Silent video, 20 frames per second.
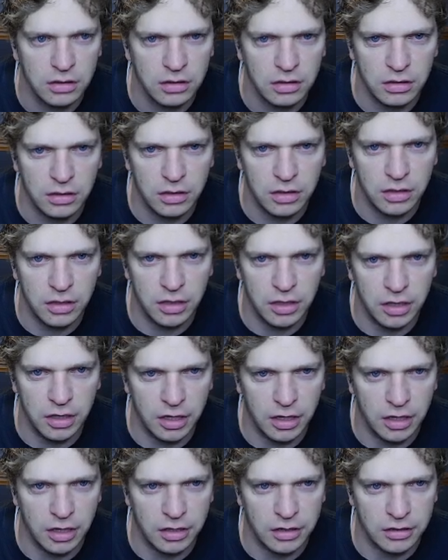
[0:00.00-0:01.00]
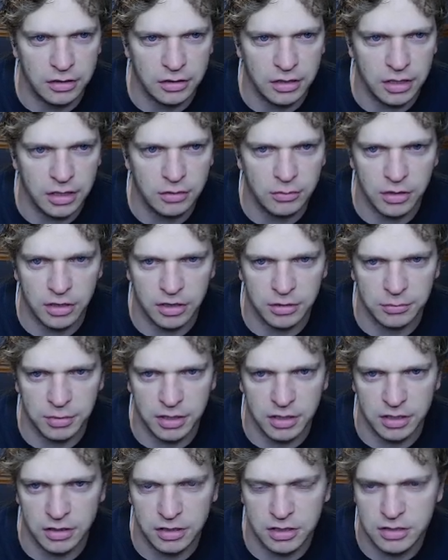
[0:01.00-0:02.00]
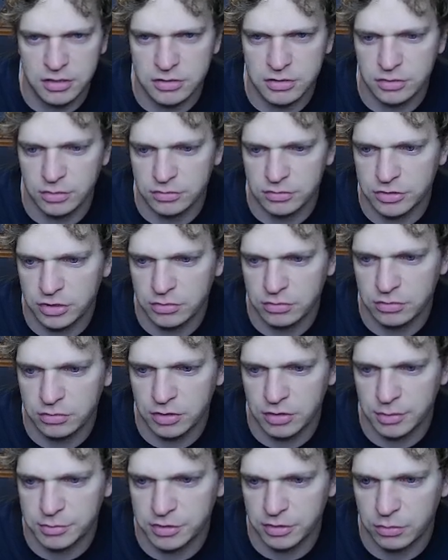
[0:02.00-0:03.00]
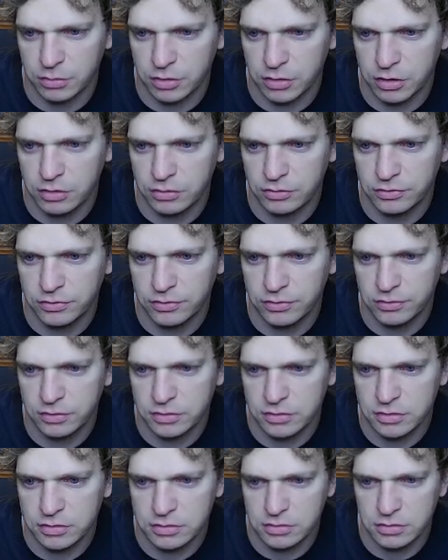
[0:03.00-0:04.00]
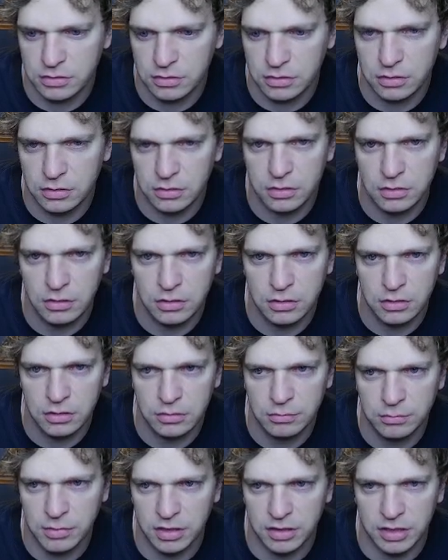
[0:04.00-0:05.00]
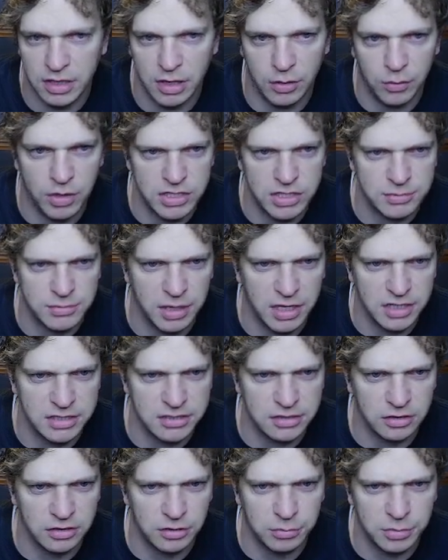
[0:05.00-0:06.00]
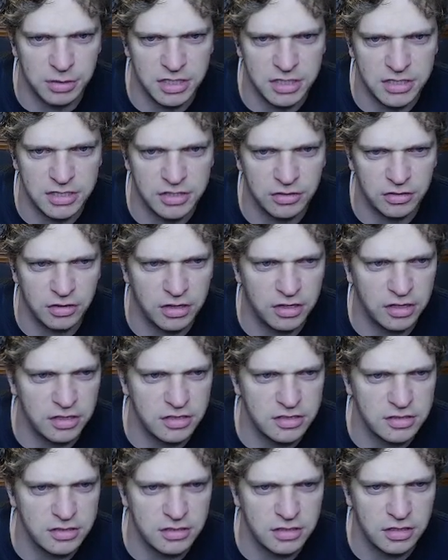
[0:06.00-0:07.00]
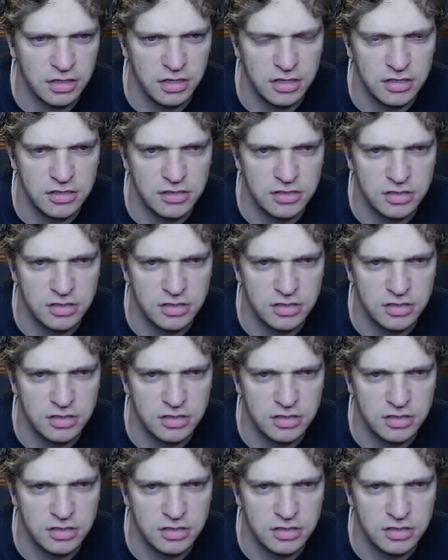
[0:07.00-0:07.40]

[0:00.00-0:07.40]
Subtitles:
And again, we're not going to play any of these, so sure, we'll grab a Tranquil Cove, making that white splash a little bit easier on us, since we were